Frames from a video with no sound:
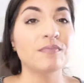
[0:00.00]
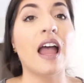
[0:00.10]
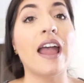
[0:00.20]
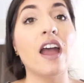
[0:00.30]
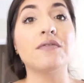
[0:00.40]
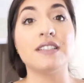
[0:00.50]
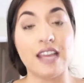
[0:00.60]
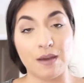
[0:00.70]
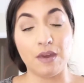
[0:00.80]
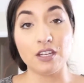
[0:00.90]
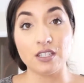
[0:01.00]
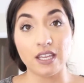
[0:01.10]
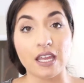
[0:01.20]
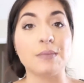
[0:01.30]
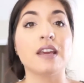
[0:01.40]
I have damaged
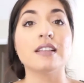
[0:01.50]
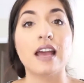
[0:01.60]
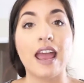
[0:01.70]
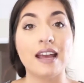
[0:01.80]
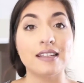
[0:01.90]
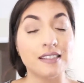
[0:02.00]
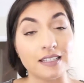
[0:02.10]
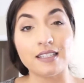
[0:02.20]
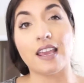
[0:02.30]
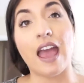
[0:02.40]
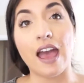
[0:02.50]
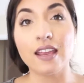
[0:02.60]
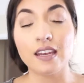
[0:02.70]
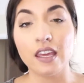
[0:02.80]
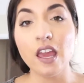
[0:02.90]
skin because I had cystic
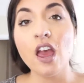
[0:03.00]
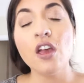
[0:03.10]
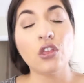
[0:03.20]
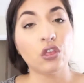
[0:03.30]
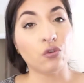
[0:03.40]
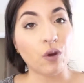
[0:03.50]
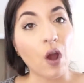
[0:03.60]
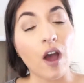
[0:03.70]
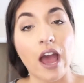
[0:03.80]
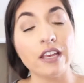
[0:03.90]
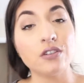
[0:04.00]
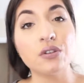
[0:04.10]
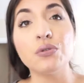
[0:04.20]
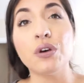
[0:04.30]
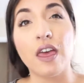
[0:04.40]
acne throughout high
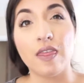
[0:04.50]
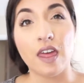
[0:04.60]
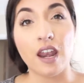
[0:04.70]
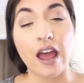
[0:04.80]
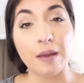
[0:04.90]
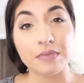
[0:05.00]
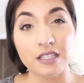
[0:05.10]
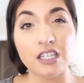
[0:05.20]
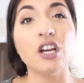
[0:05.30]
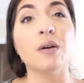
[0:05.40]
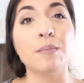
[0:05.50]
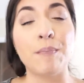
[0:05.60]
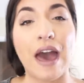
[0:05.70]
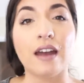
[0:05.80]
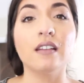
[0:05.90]
school, and then I'm still
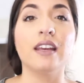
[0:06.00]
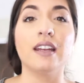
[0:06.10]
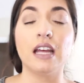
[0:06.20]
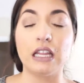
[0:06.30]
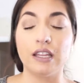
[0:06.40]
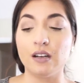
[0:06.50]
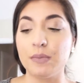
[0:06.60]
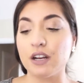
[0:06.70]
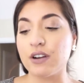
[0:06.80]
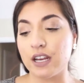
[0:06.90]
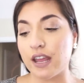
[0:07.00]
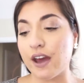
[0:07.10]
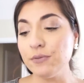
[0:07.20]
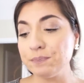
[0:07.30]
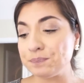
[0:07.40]
battling it a little bit right now.